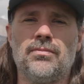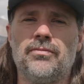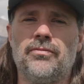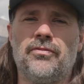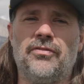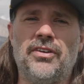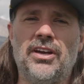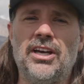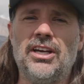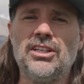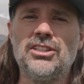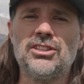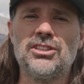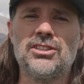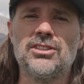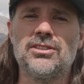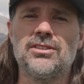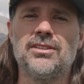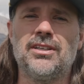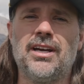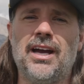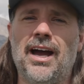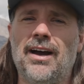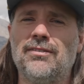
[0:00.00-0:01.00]

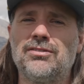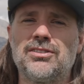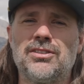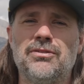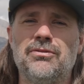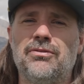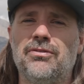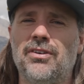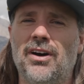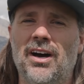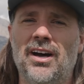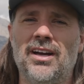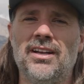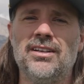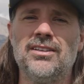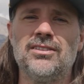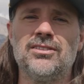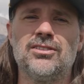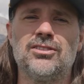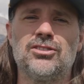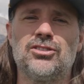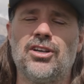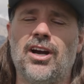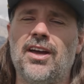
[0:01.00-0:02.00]
fish, have some fun,
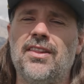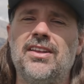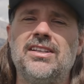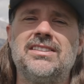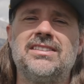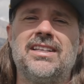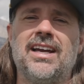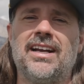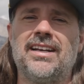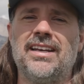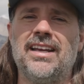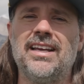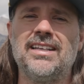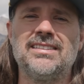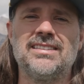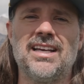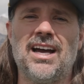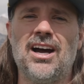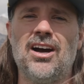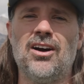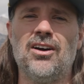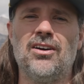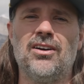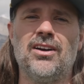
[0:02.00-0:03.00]
try these techniques
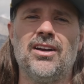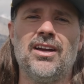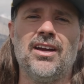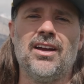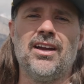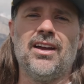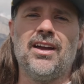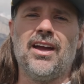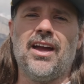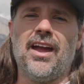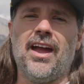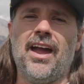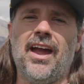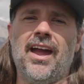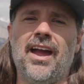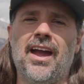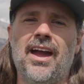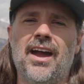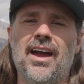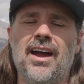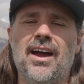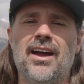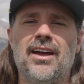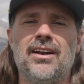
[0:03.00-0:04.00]
out,
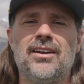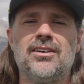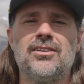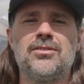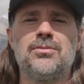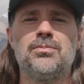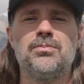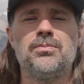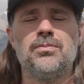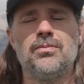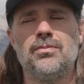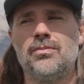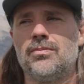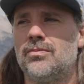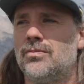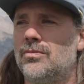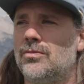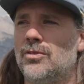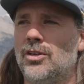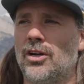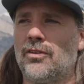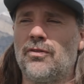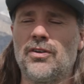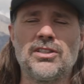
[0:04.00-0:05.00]
and
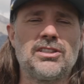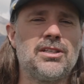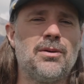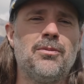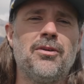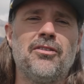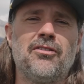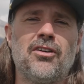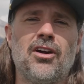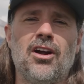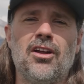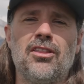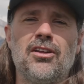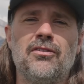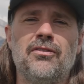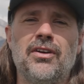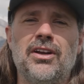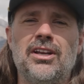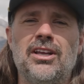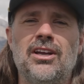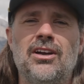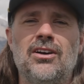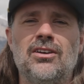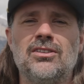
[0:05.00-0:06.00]
look for some of our other
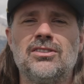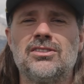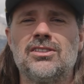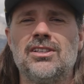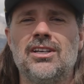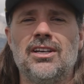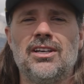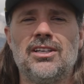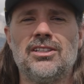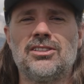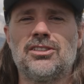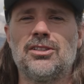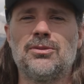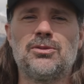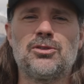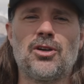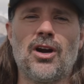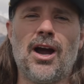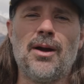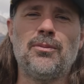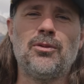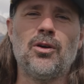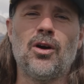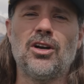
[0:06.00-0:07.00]
videos.
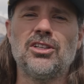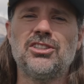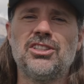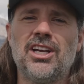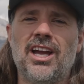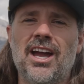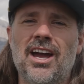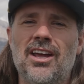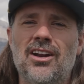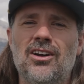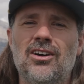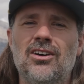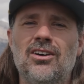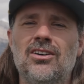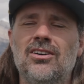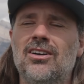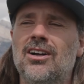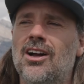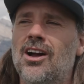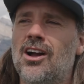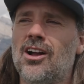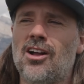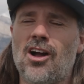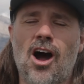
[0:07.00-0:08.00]
Subscribe to our channel,
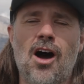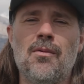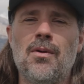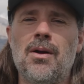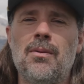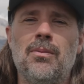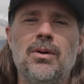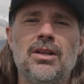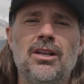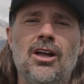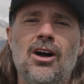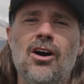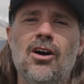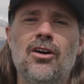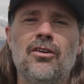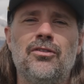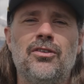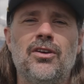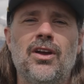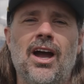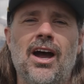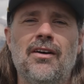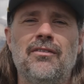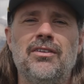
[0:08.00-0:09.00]
comment below if
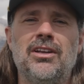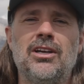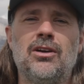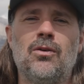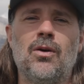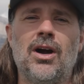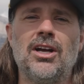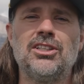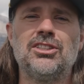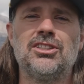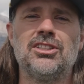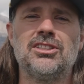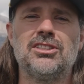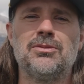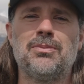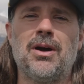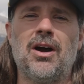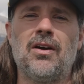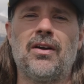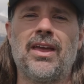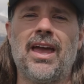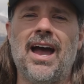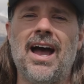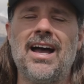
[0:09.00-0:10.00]
you have any questions
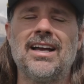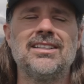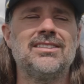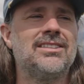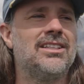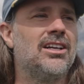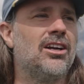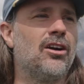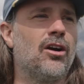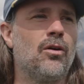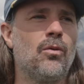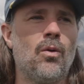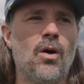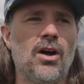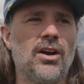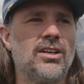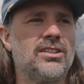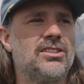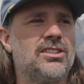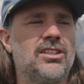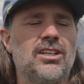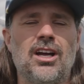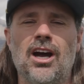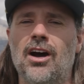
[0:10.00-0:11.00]
about casting or want
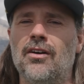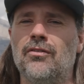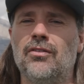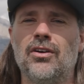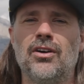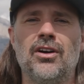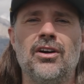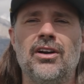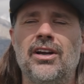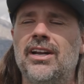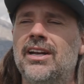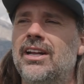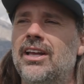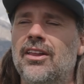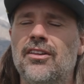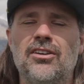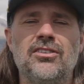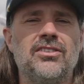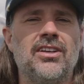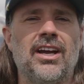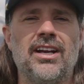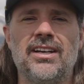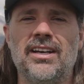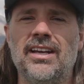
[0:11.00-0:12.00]
us to cover any other
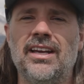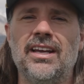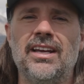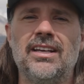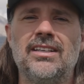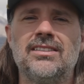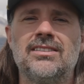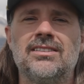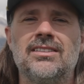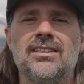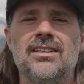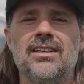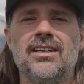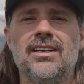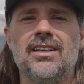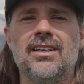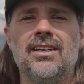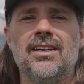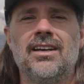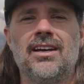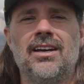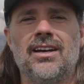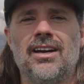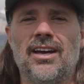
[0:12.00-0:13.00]
techniques,
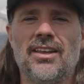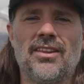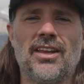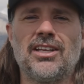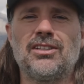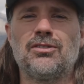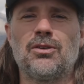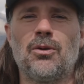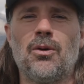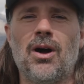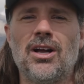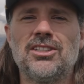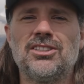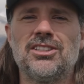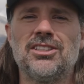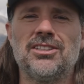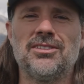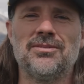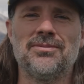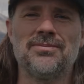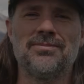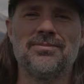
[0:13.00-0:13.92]
and thanks for watching.